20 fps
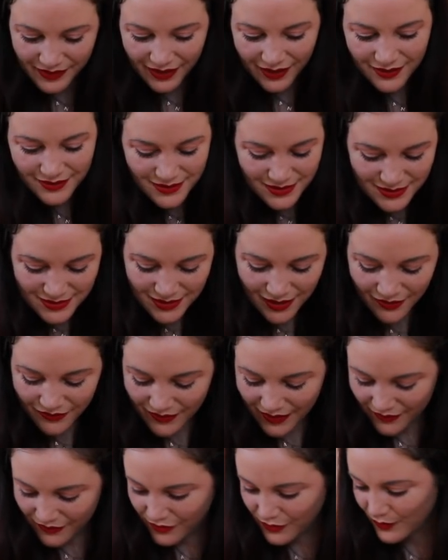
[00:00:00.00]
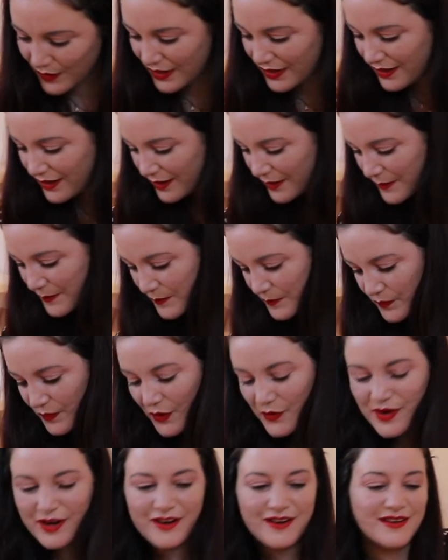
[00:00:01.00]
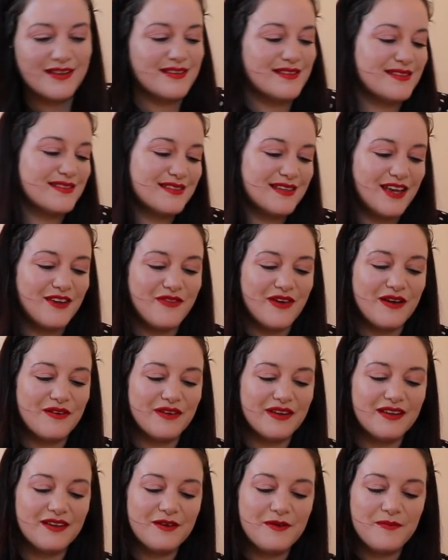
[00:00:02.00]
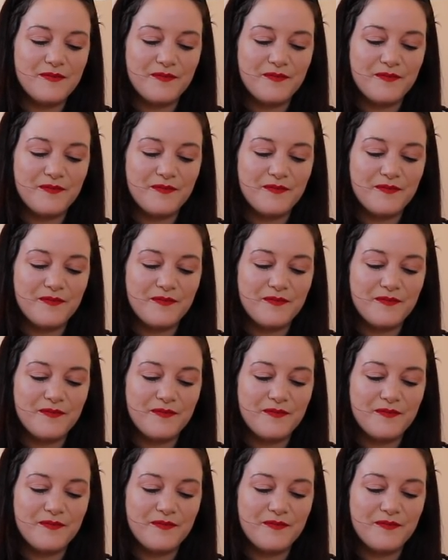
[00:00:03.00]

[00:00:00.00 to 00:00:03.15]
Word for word: Got stuff everywhere. Oh, here it is. I found it.